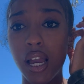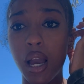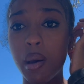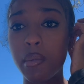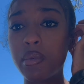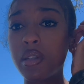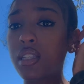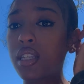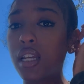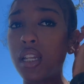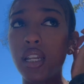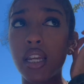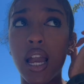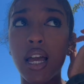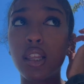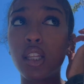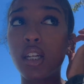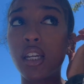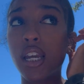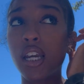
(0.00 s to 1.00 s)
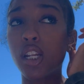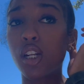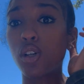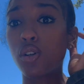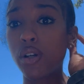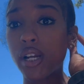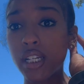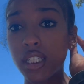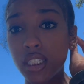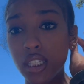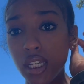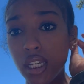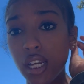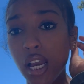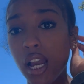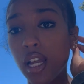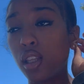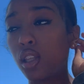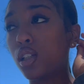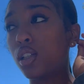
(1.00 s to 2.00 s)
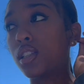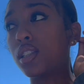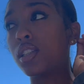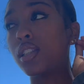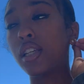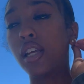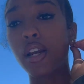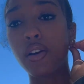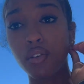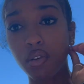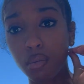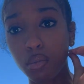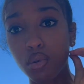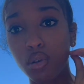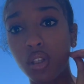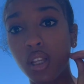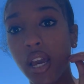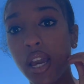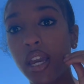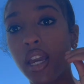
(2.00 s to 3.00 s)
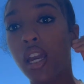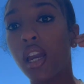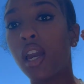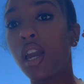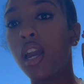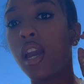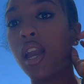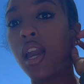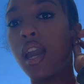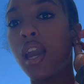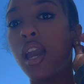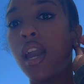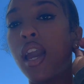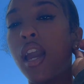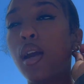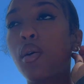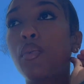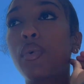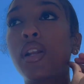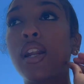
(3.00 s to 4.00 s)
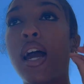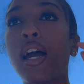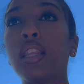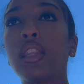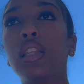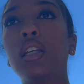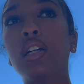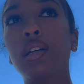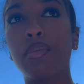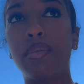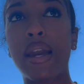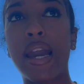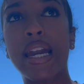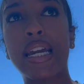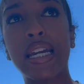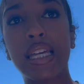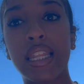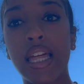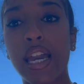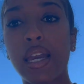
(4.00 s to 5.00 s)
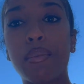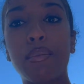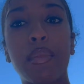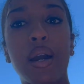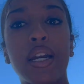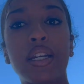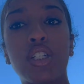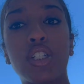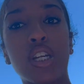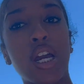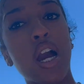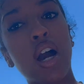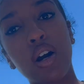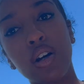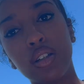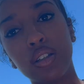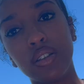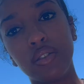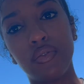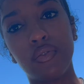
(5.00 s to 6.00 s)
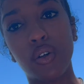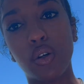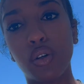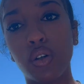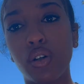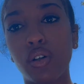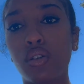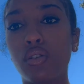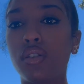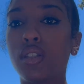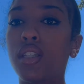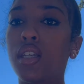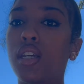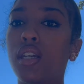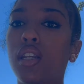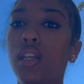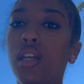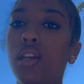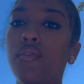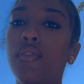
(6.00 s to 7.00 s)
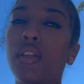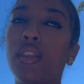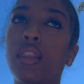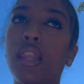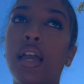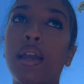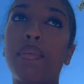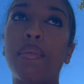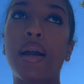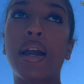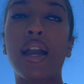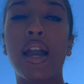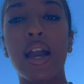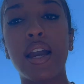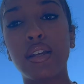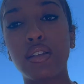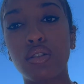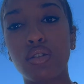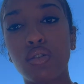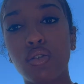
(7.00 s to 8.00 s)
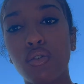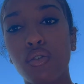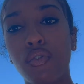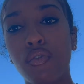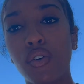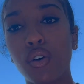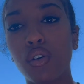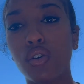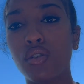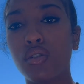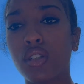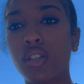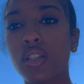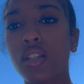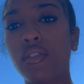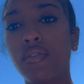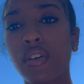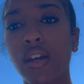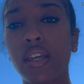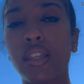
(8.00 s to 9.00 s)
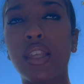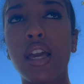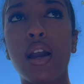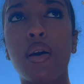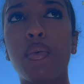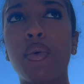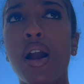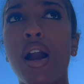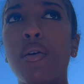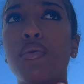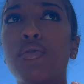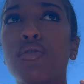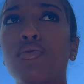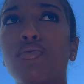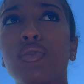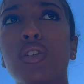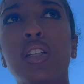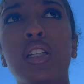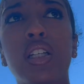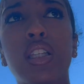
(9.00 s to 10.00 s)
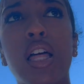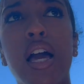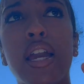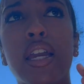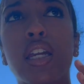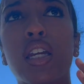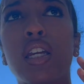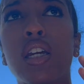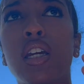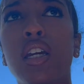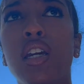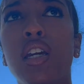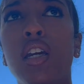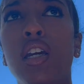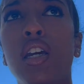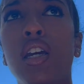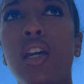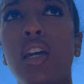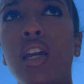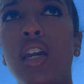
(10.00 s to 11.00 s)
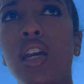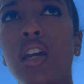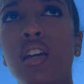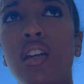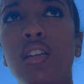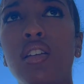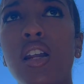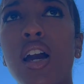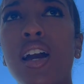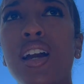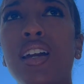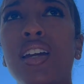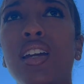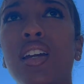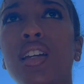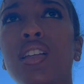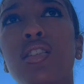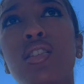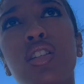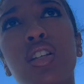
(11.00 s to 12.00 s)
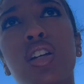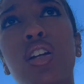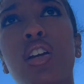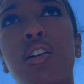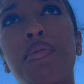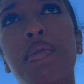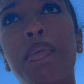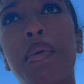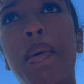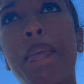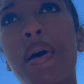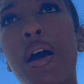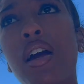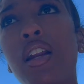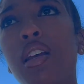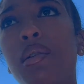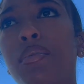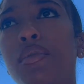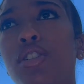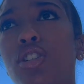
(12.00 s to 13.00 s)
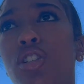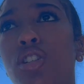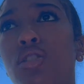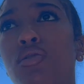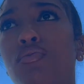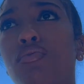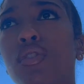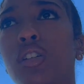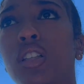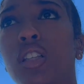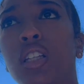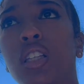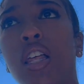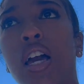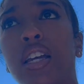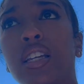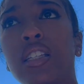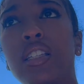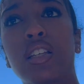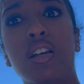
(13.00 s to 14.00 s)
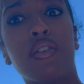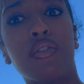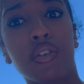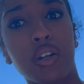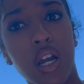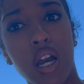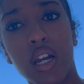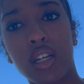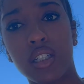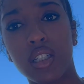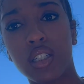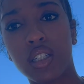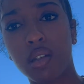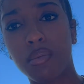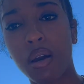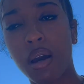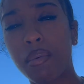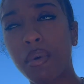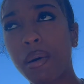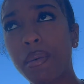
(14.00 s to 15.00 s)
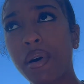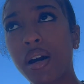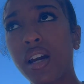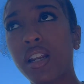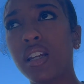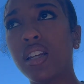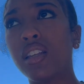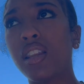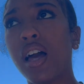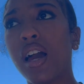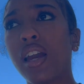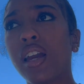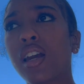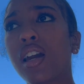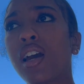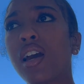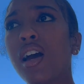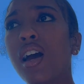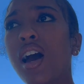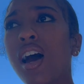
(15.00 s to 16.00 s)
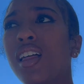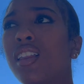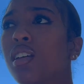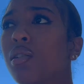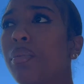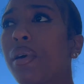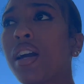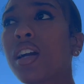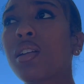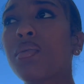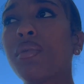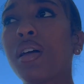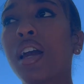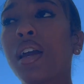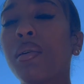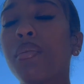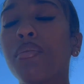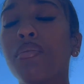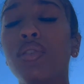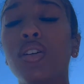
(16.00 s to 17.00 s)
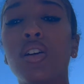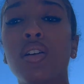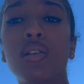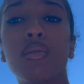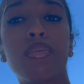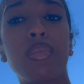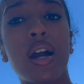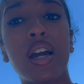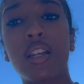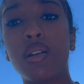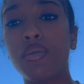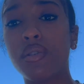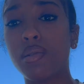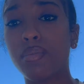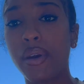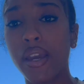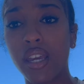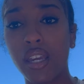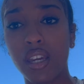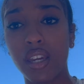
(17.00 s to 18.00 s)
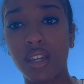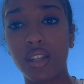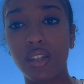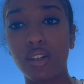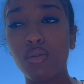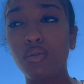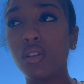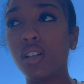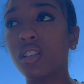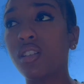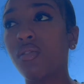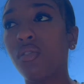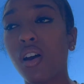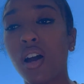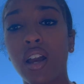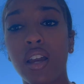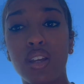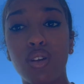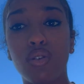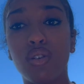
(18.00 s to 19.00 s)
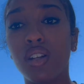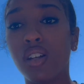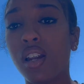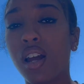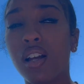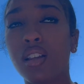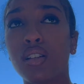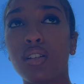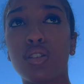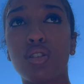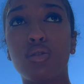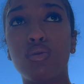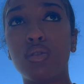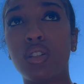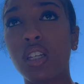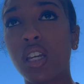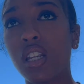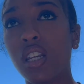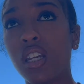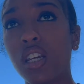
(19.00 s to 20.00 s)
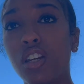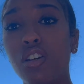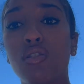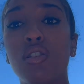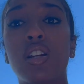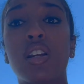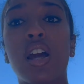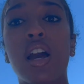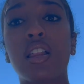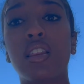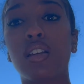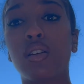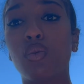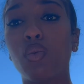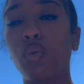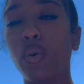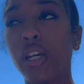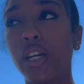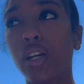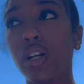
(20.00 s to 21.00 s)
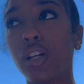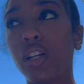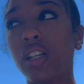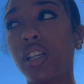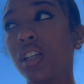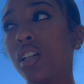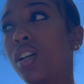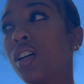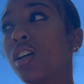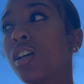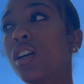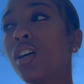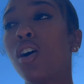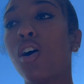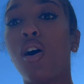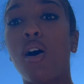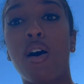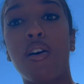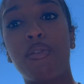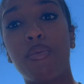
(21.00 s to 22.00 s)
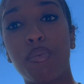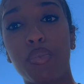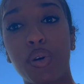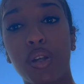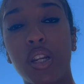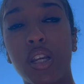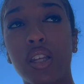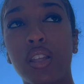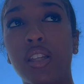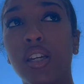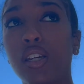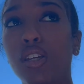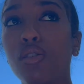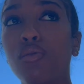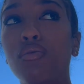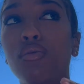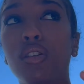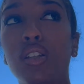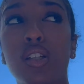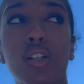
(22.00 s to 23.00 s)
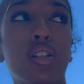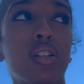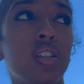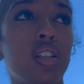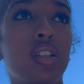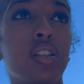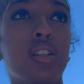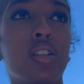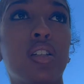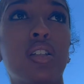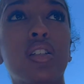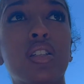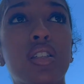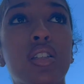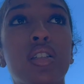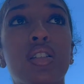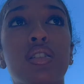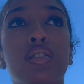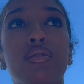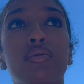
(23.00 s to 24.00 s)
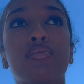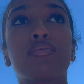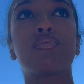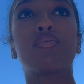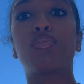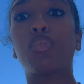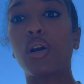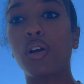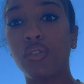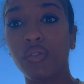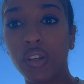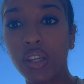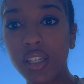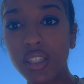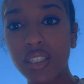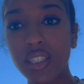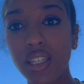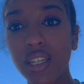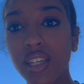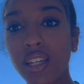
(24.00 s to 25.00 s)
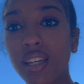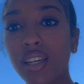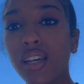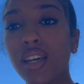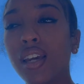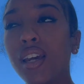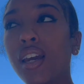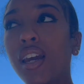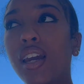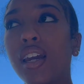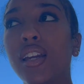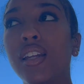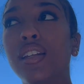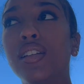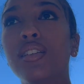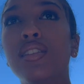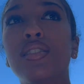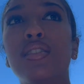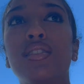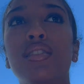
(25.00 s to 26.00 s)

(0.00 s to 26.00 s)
I'm skinny, I look anorexic, I look terrible. Like, and when I look back at like my childhood photos and even like my high school photos and stuff like that, where I was really like not insecure about my body, but just really like self-conscious about my body, like I look back and I'm like, your body was banging. You looked fine. You did not look too skinny. You did not look weird and off-putting. Like, you literally looked perfect. And